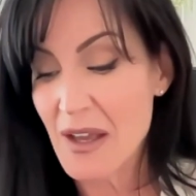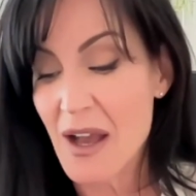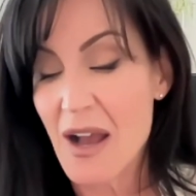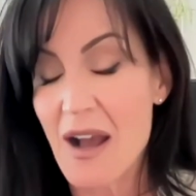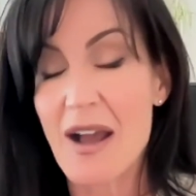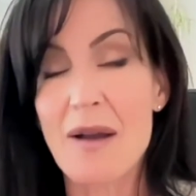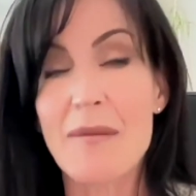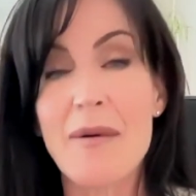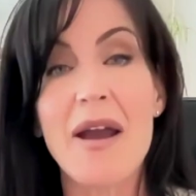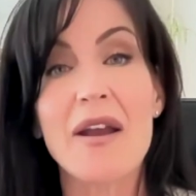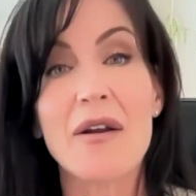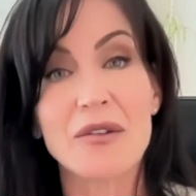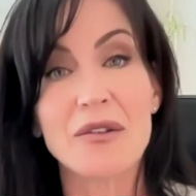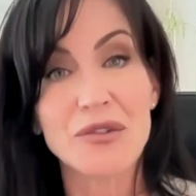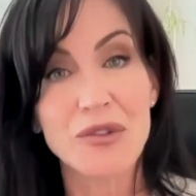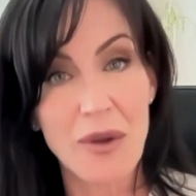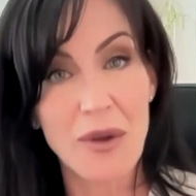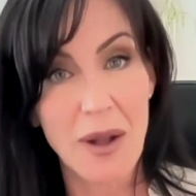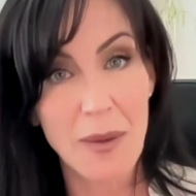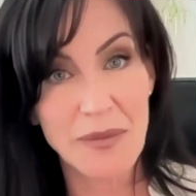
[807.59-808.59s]
I
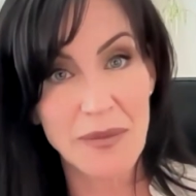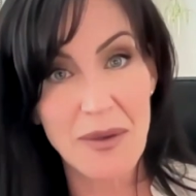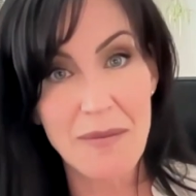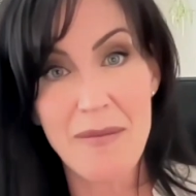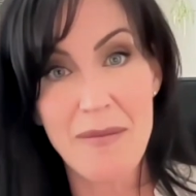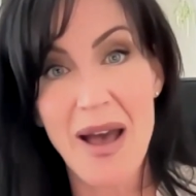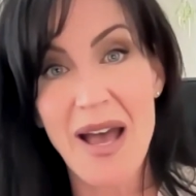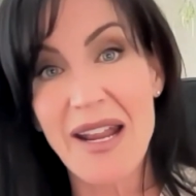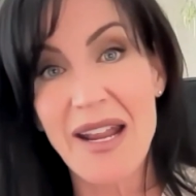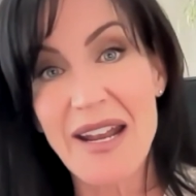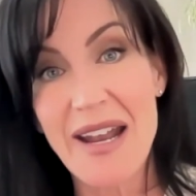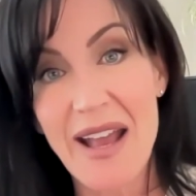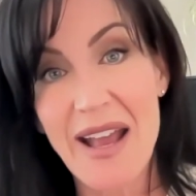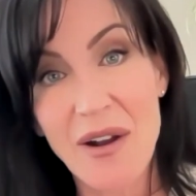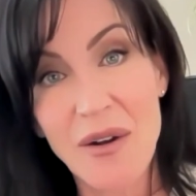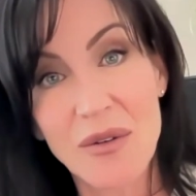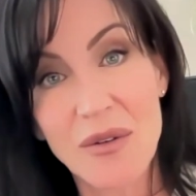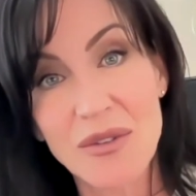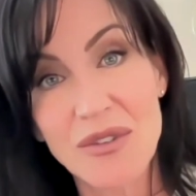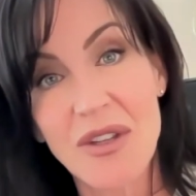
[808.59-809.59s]
also help to mine
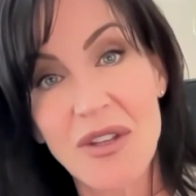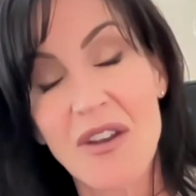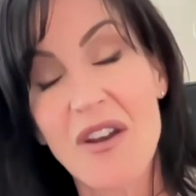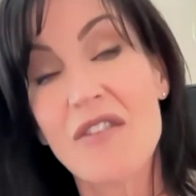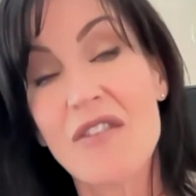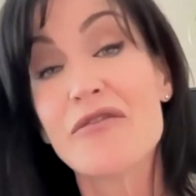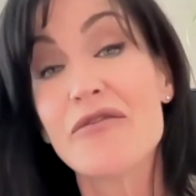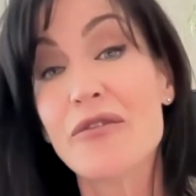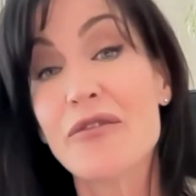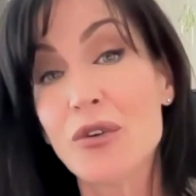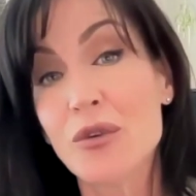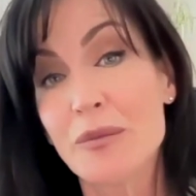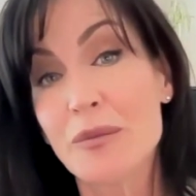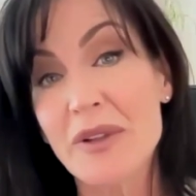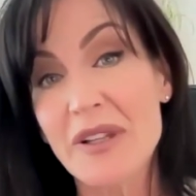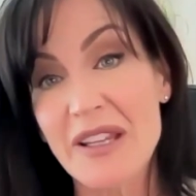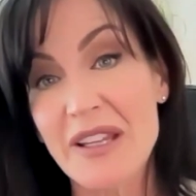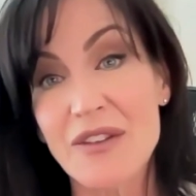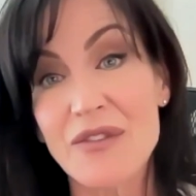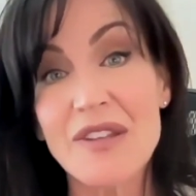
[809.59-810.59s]
out full
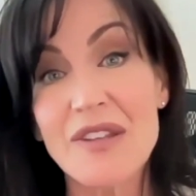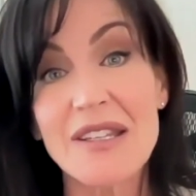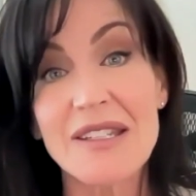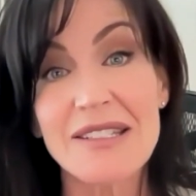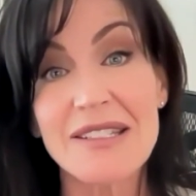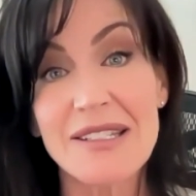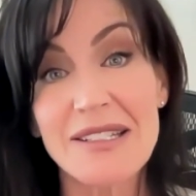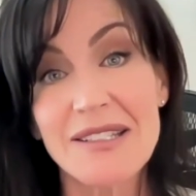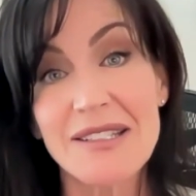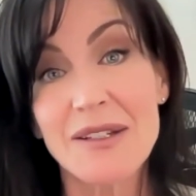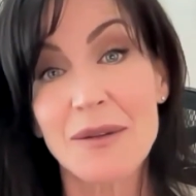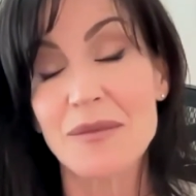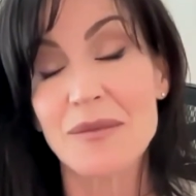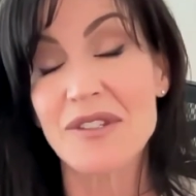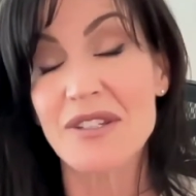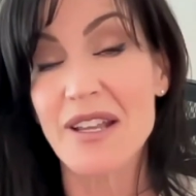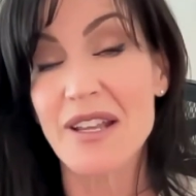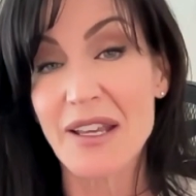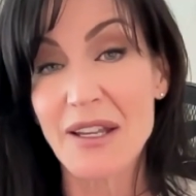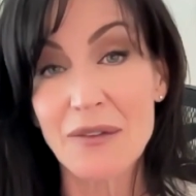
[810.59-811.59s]
belief systems,
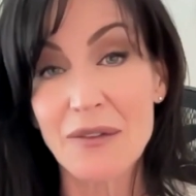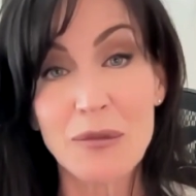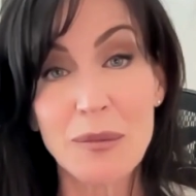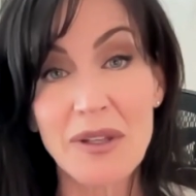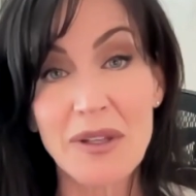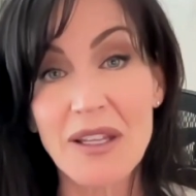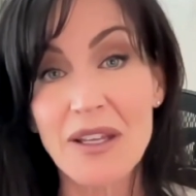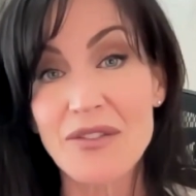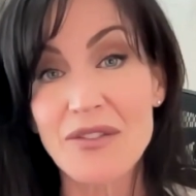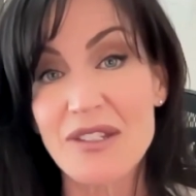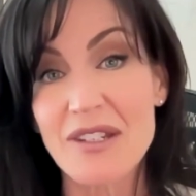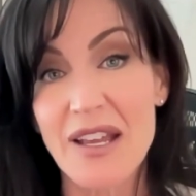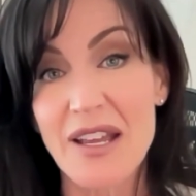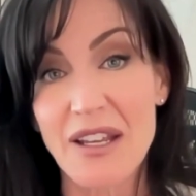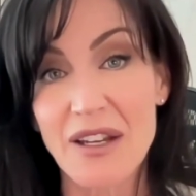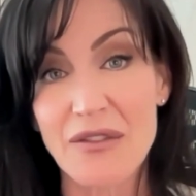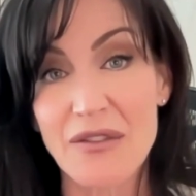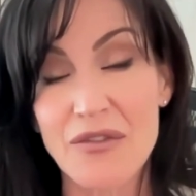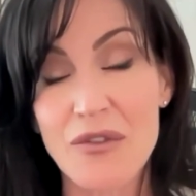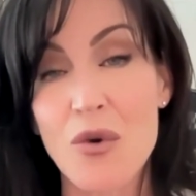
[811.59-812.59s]
negative beliefs,
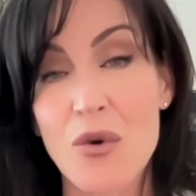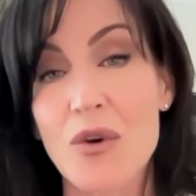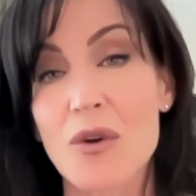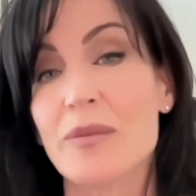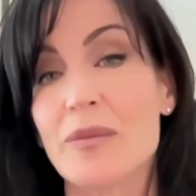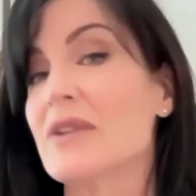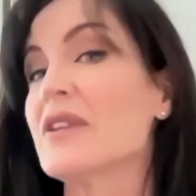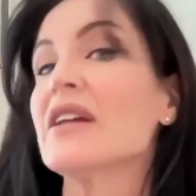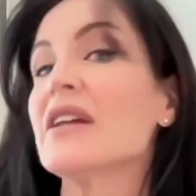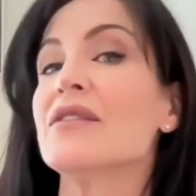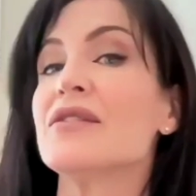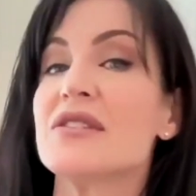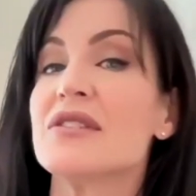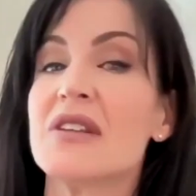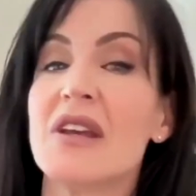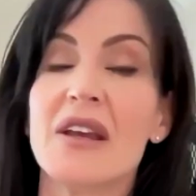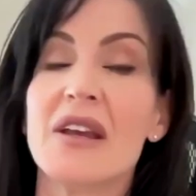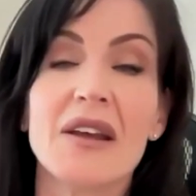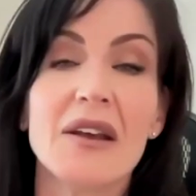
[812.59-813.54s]
negative core beliefs,